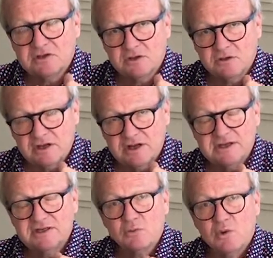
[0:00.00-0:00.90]
So it
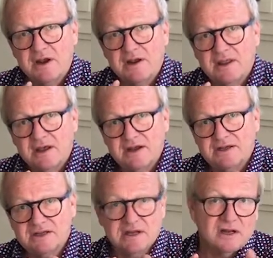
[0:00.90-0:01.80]
is a wine that
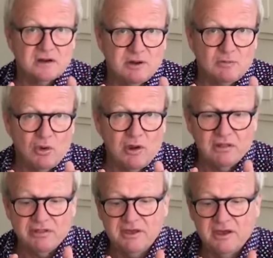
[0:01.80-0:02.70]
is a little bit more
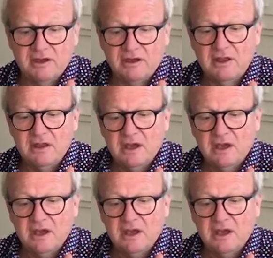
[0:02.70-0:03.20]
healthier.